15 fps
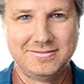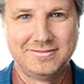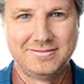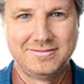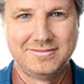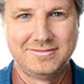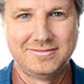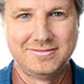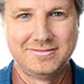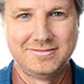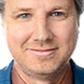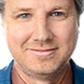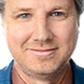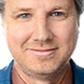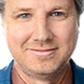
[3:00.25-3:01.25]

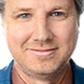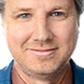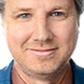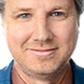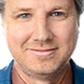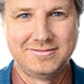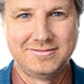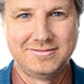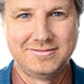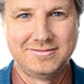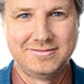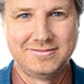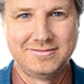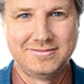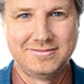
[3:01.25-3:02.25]

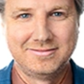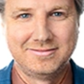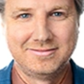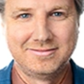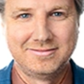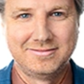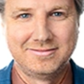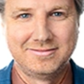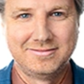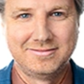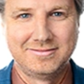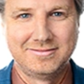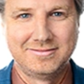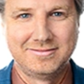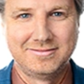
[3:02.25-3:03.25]

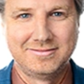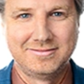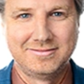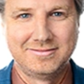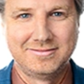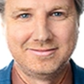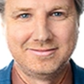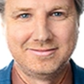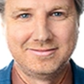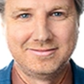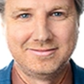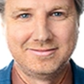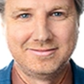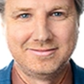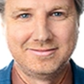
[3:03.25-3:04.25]

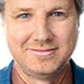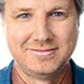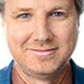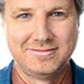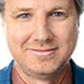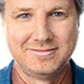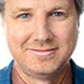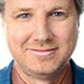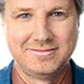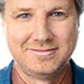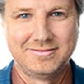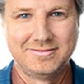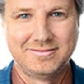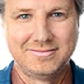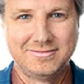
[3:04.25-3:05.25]

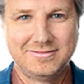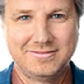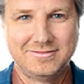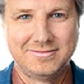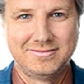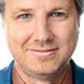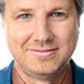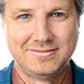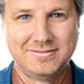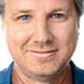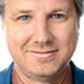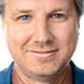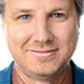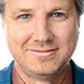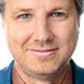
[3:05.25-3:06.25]

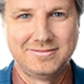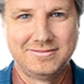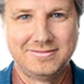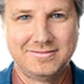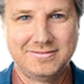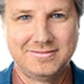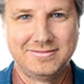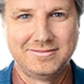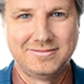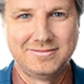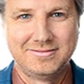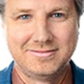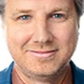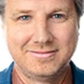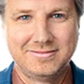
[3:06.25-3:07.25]

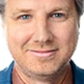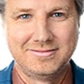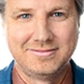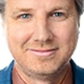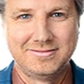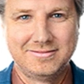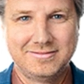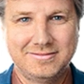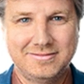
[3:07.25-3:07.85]
[no speech]